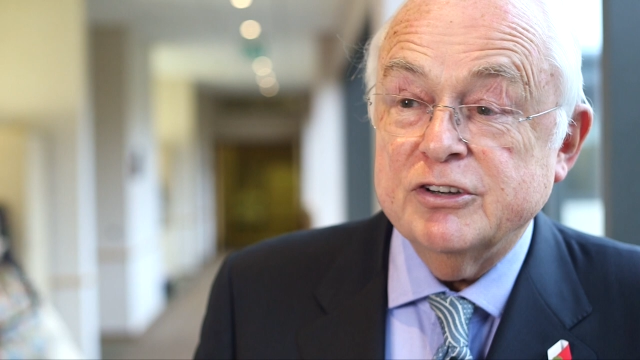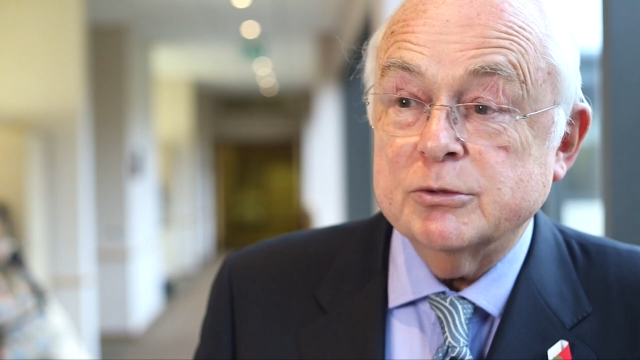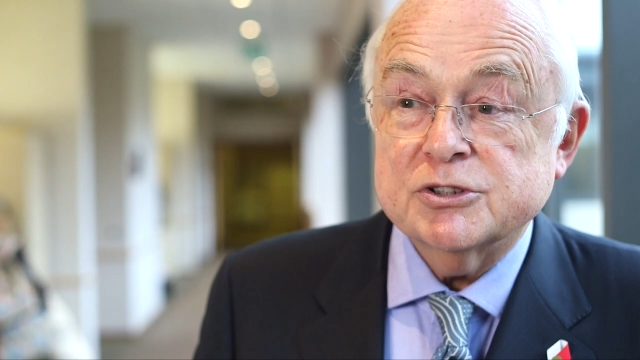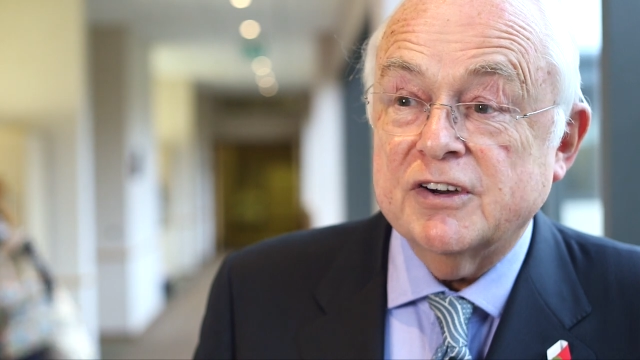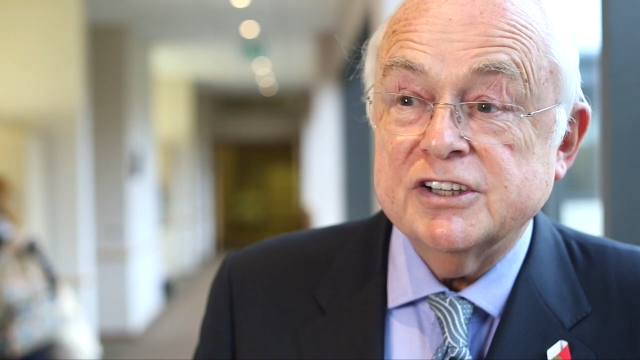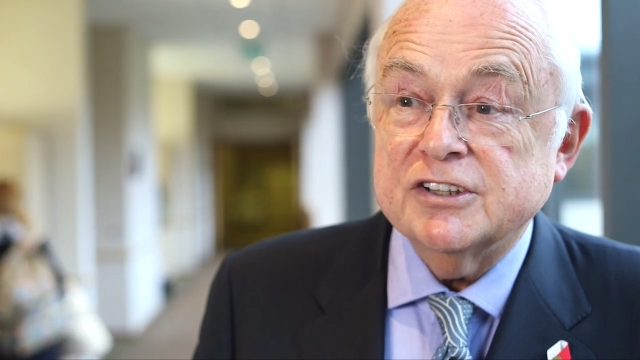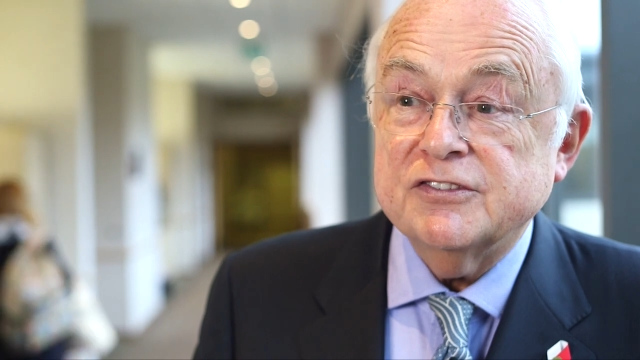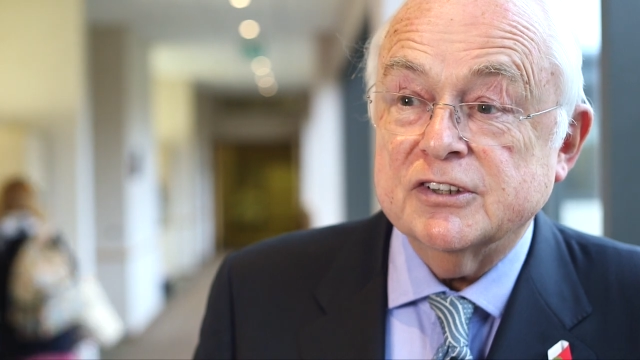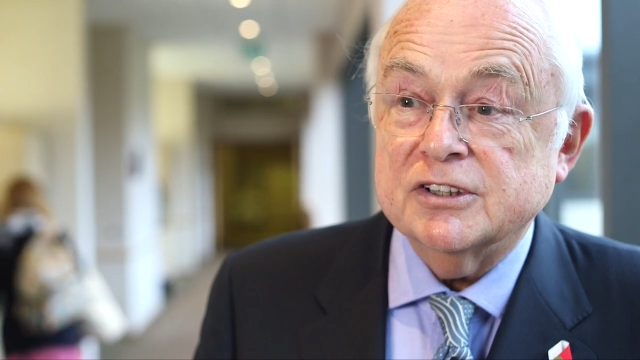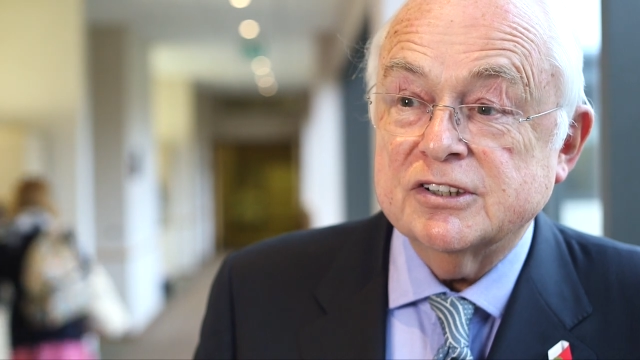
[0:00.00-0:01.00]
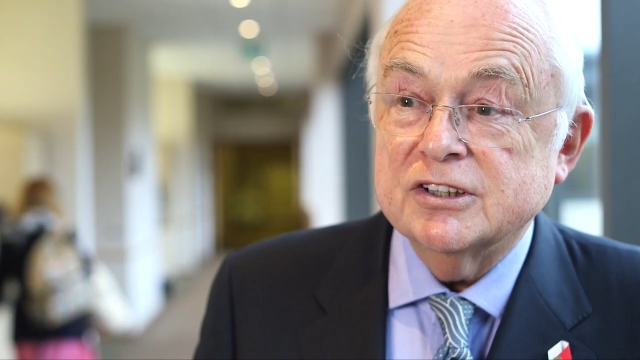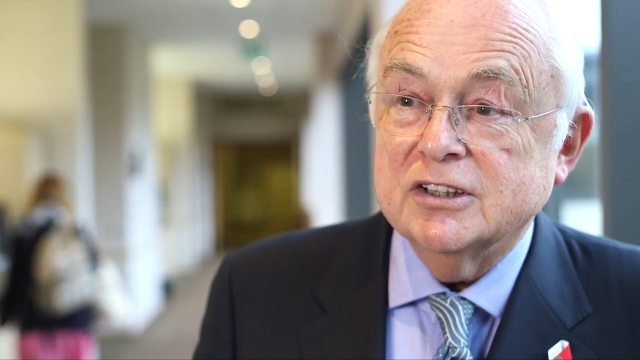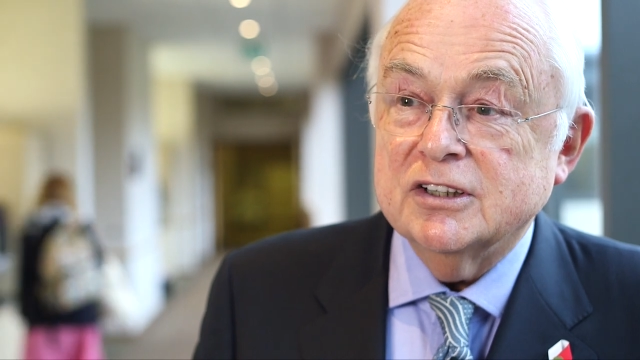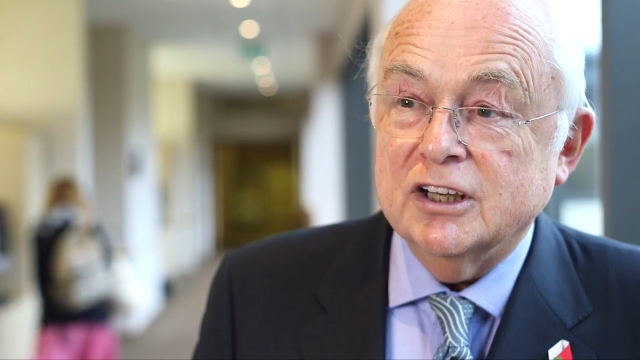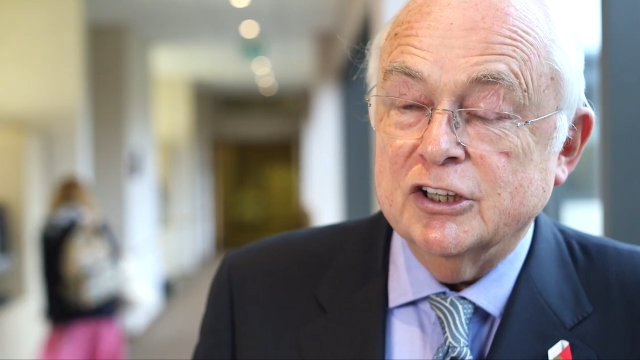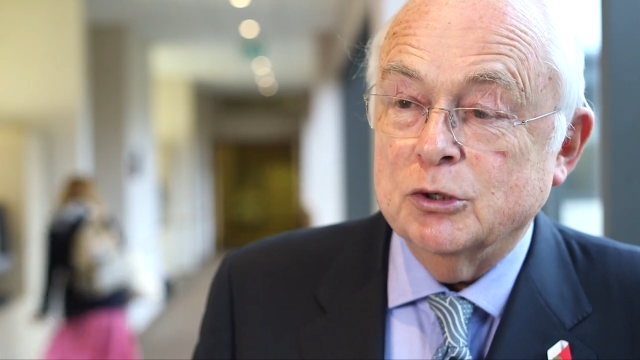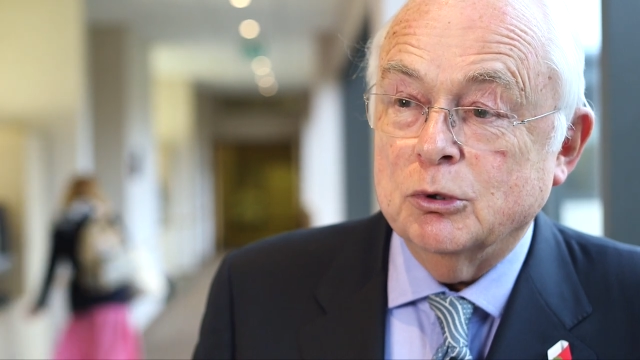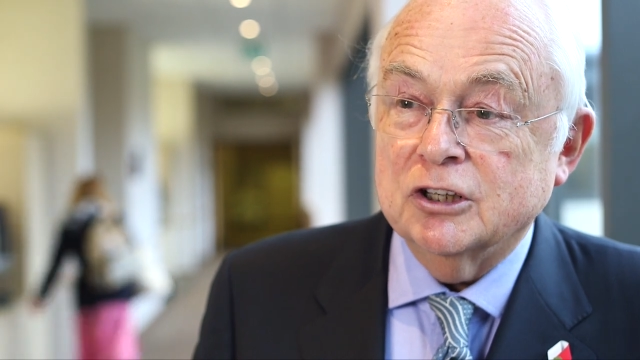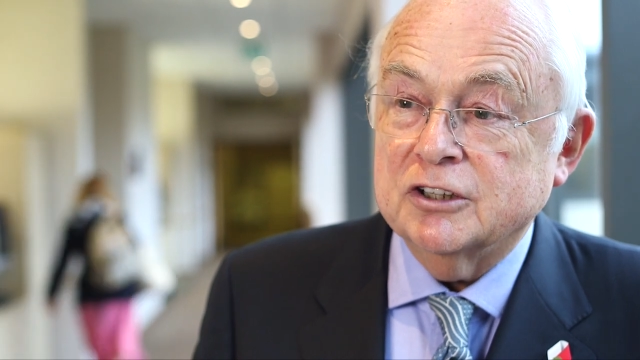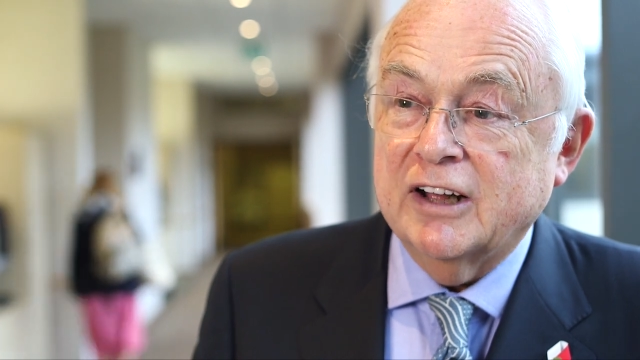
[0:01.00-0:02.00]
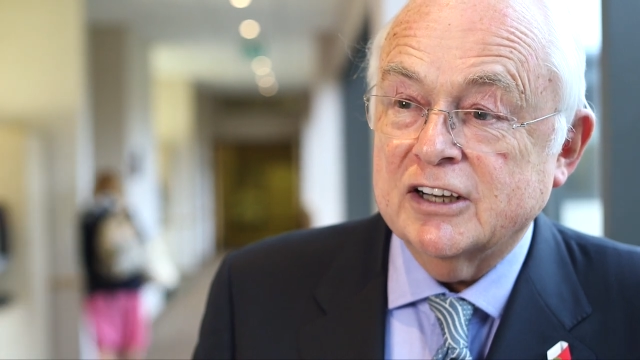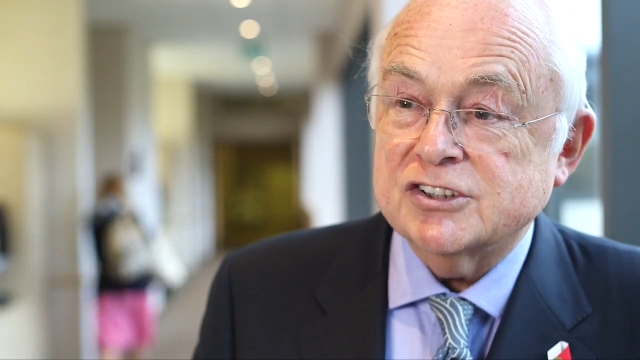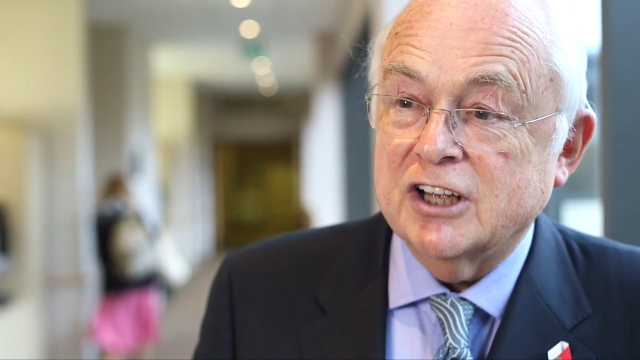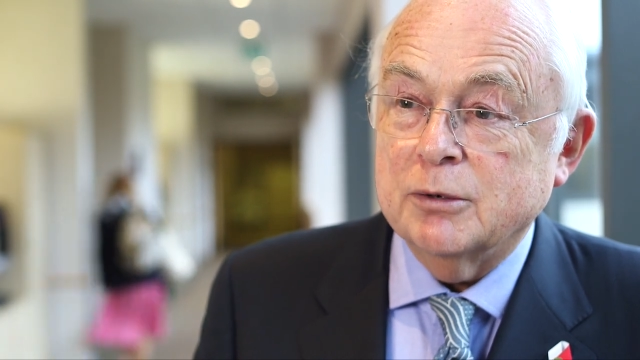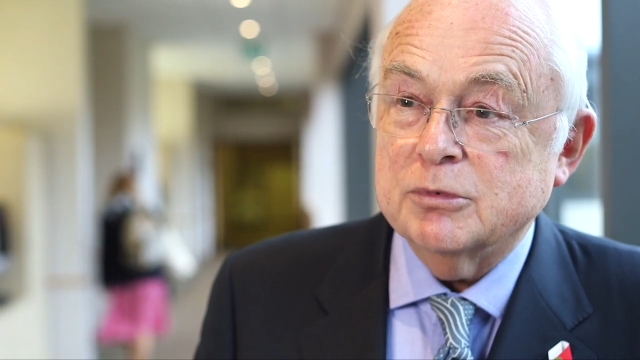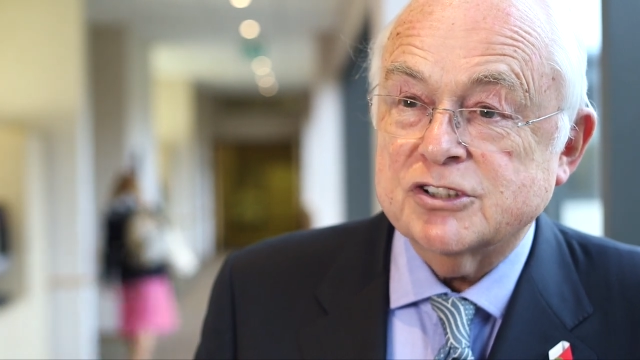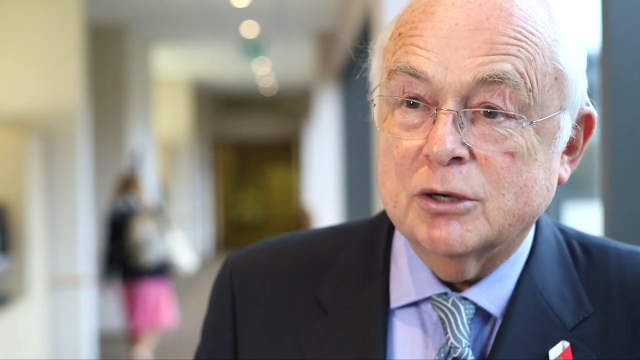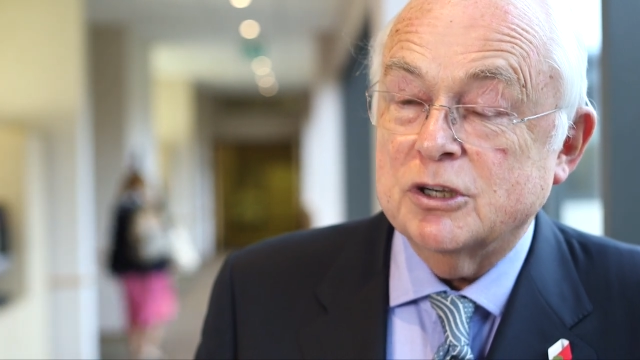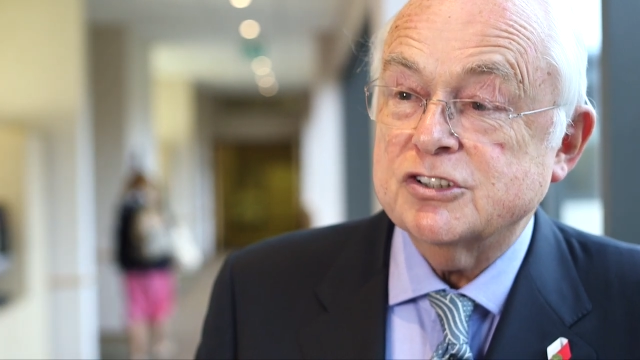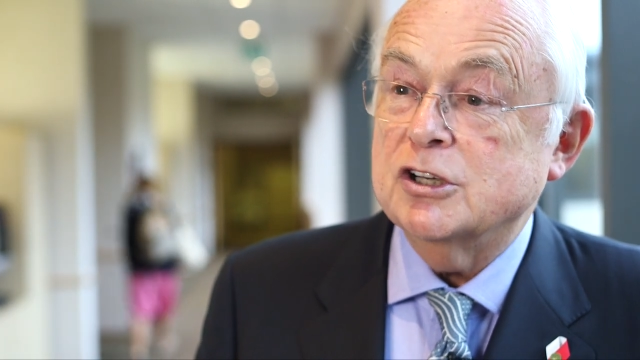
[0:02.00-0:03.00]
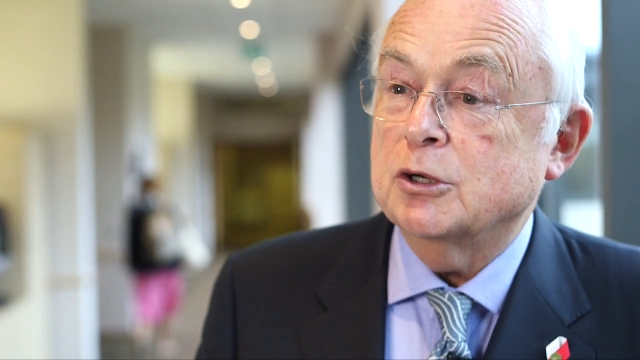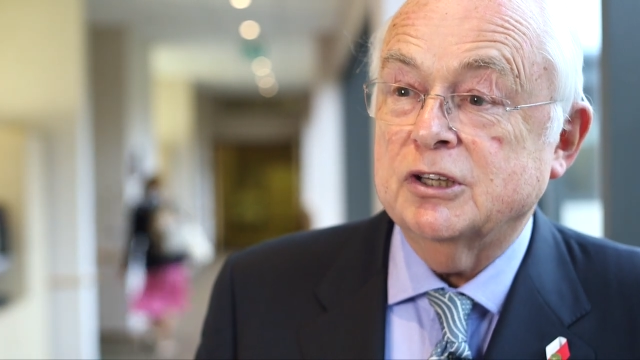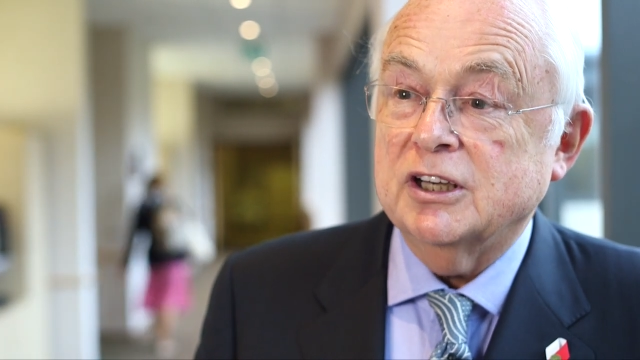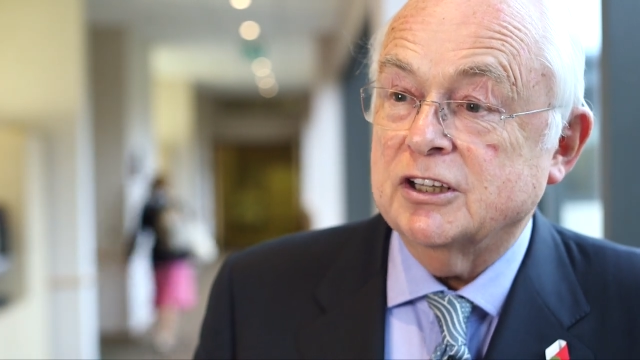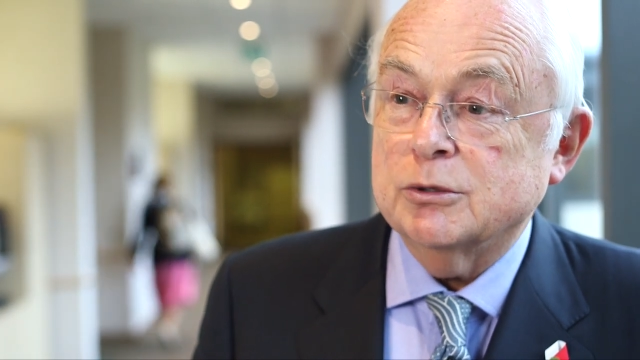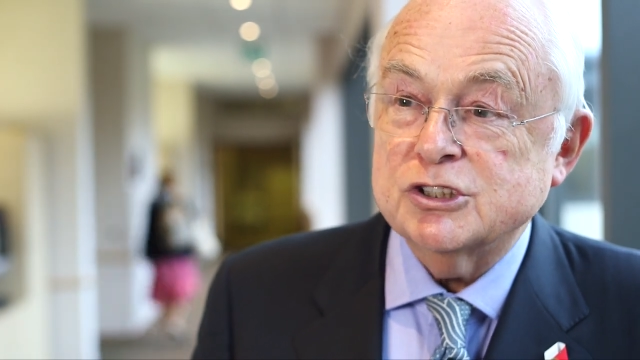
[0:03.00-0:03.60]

everything was very different in the world of Alzheimer's. There was no care, there